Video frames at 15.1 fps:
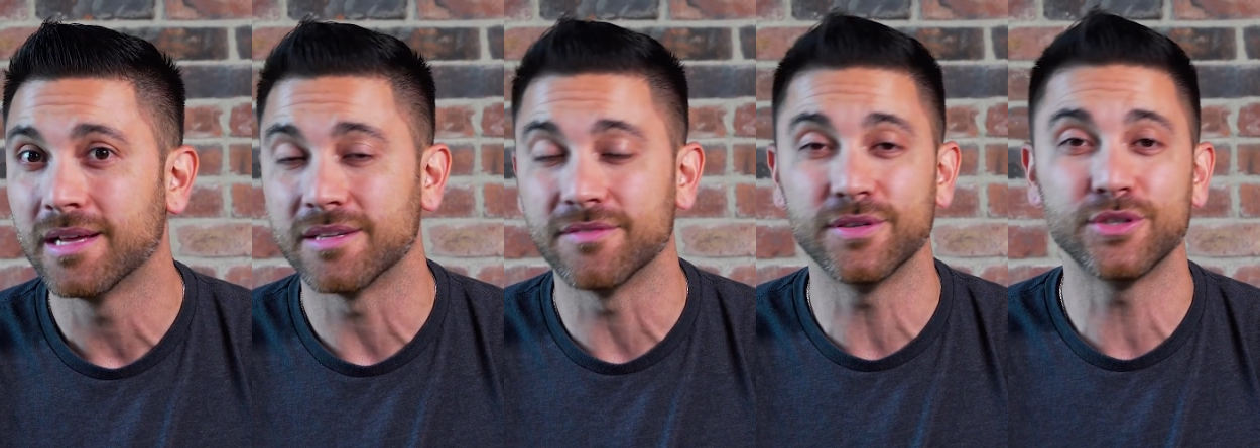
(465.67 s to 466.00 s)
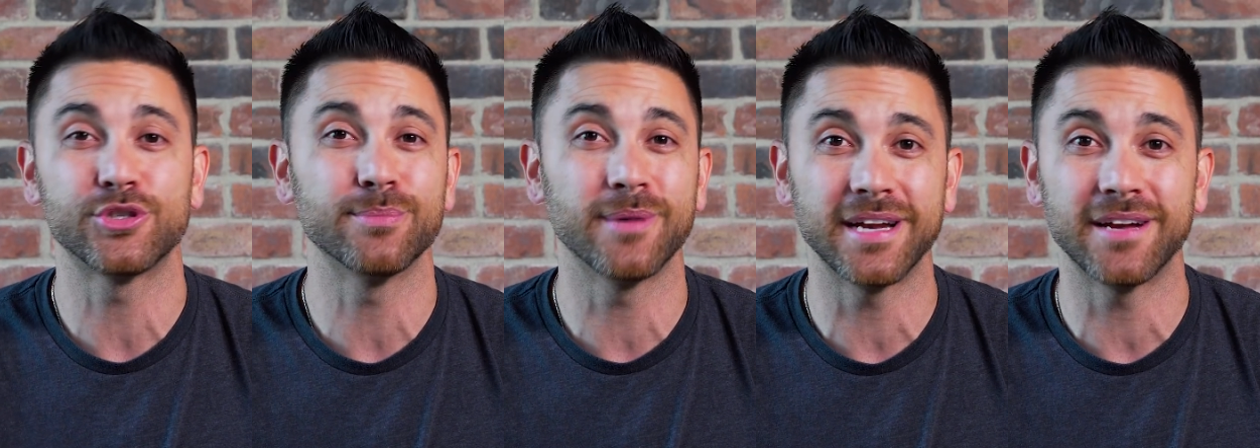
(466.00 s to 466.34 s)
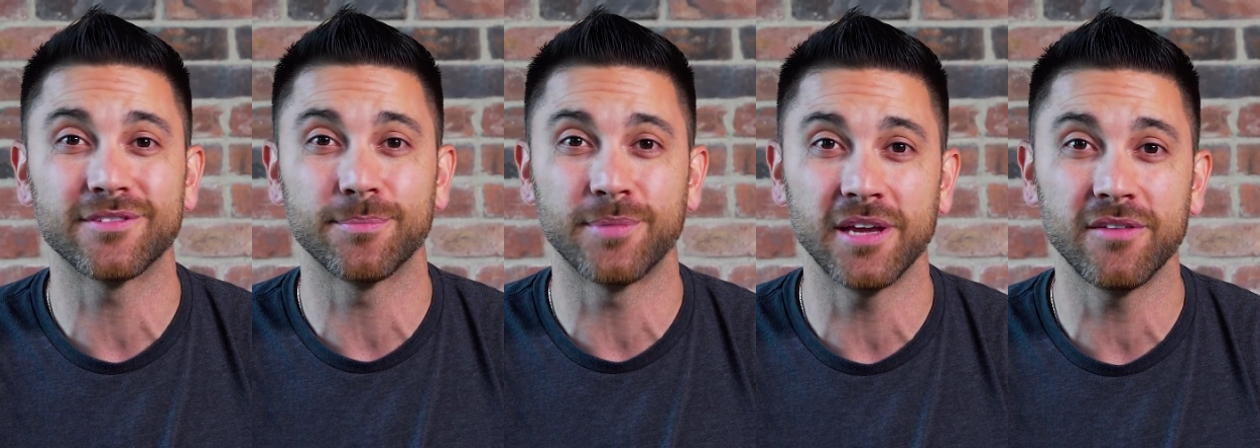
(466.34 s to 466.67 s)
DaVinci might
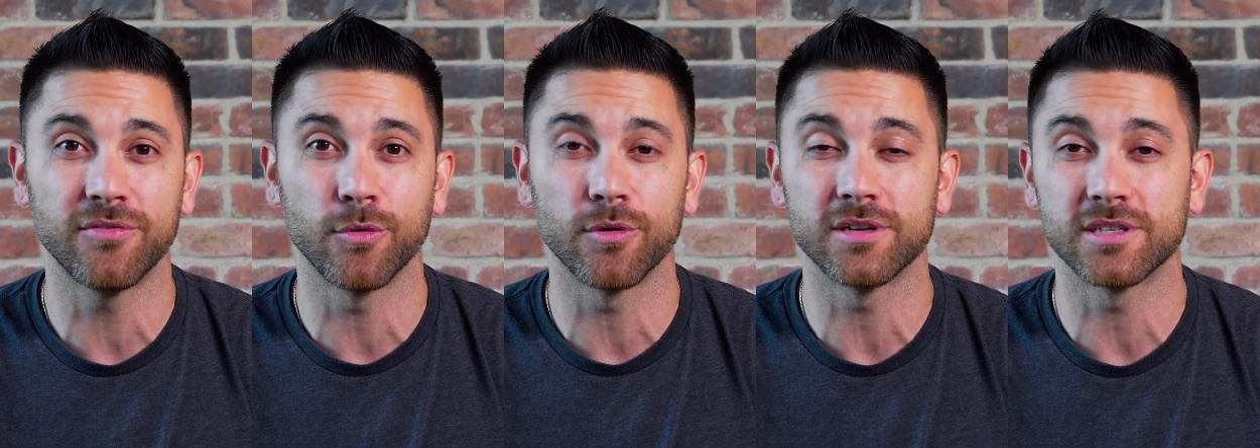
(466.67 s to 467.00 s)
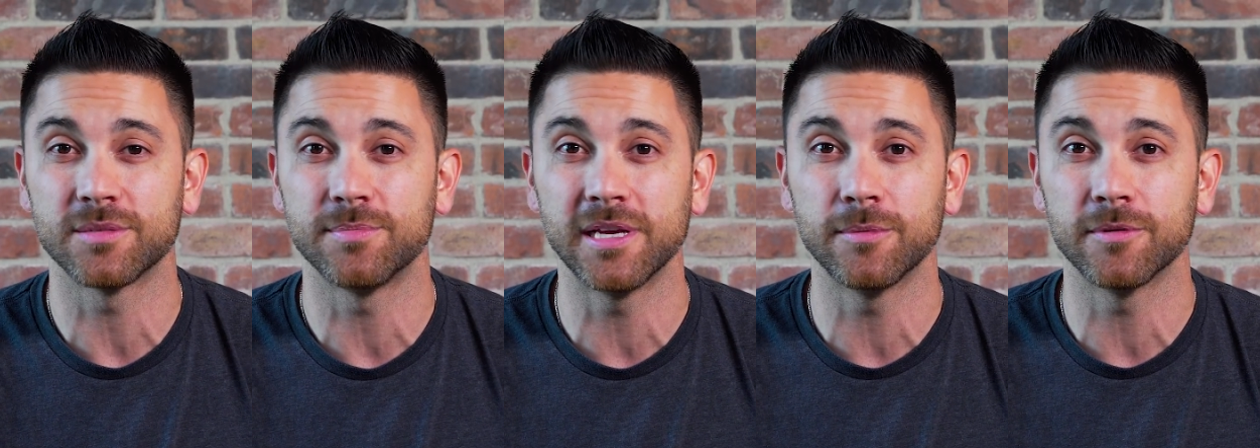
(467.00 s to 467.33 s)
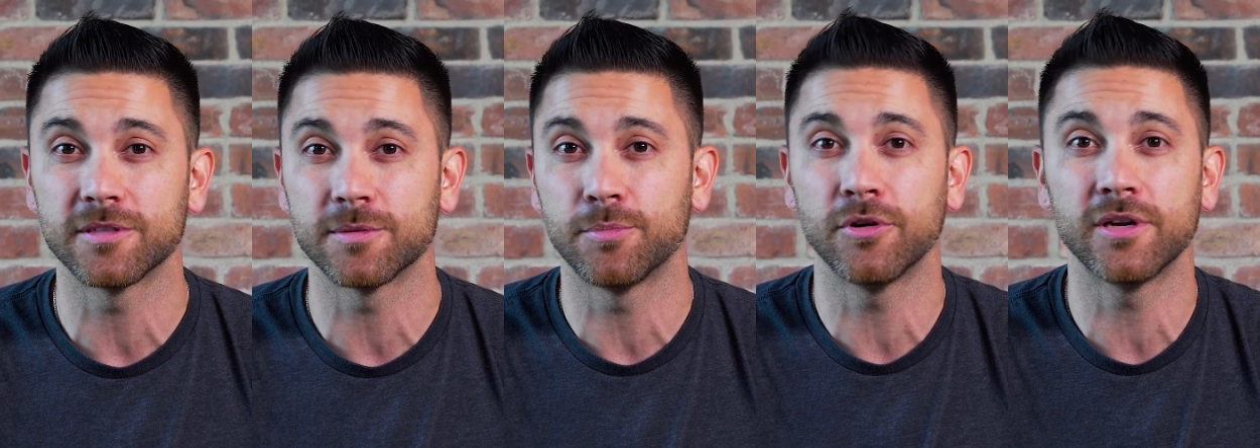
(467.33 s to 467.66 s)
have to pay for it to be
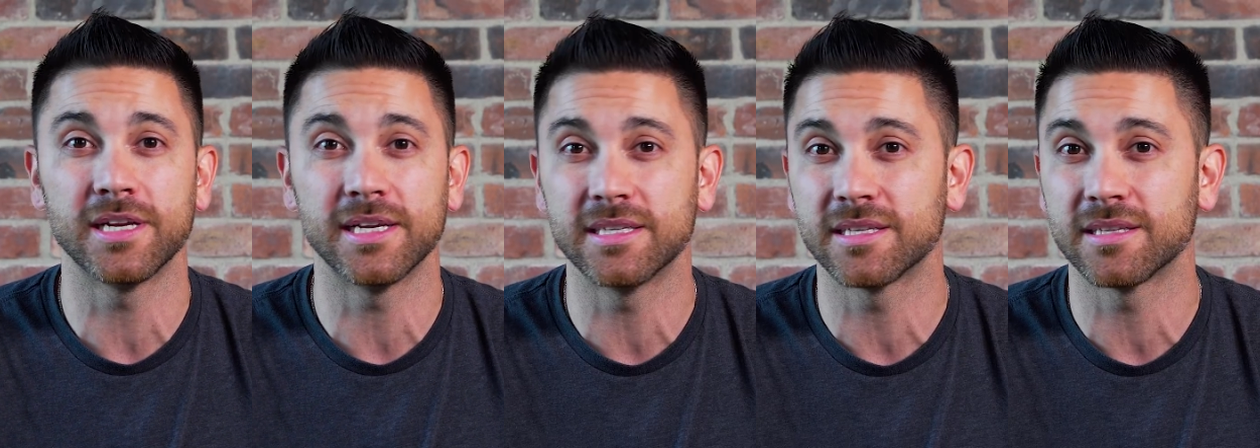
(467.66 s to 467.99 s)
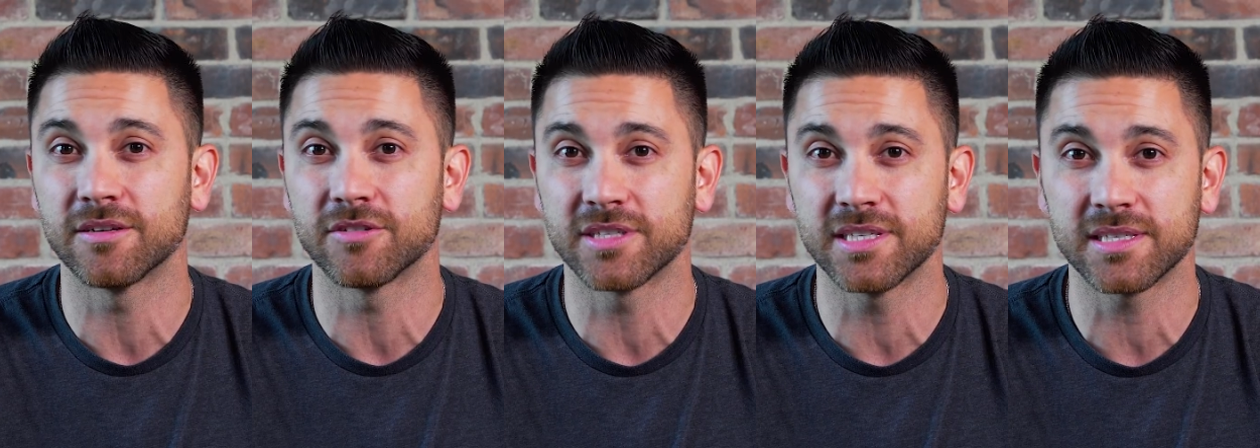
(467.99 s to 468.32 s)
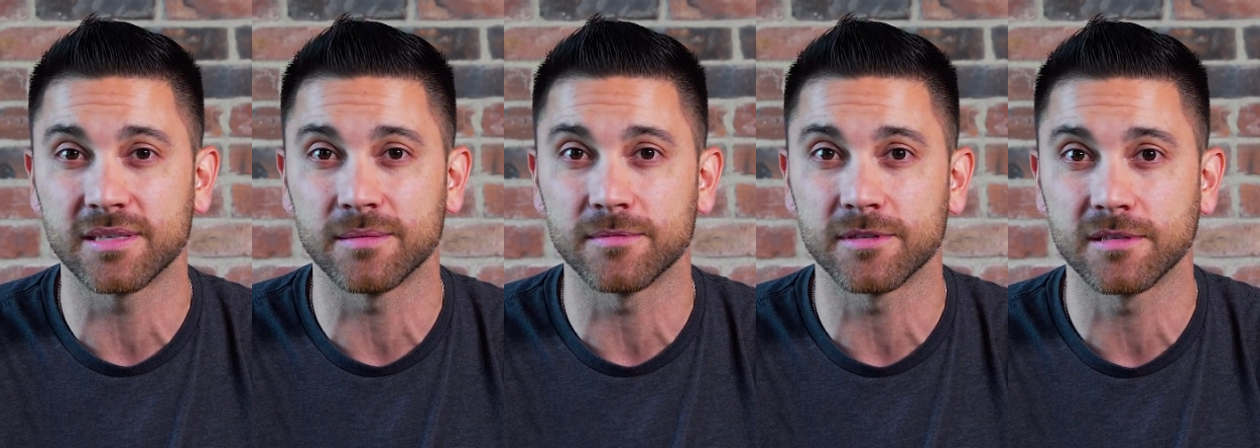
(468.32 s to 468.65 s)
able to put it into their
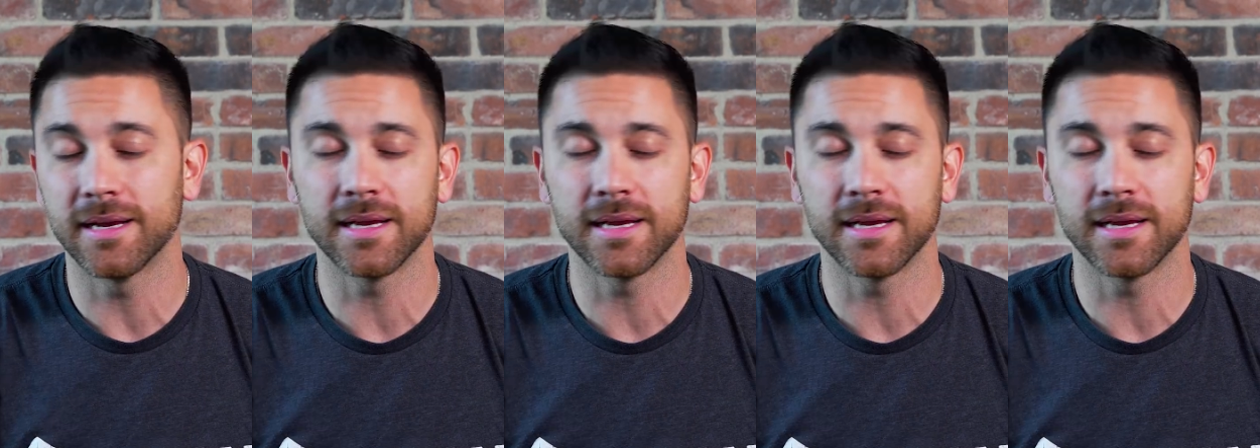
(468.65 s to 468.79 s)
systems.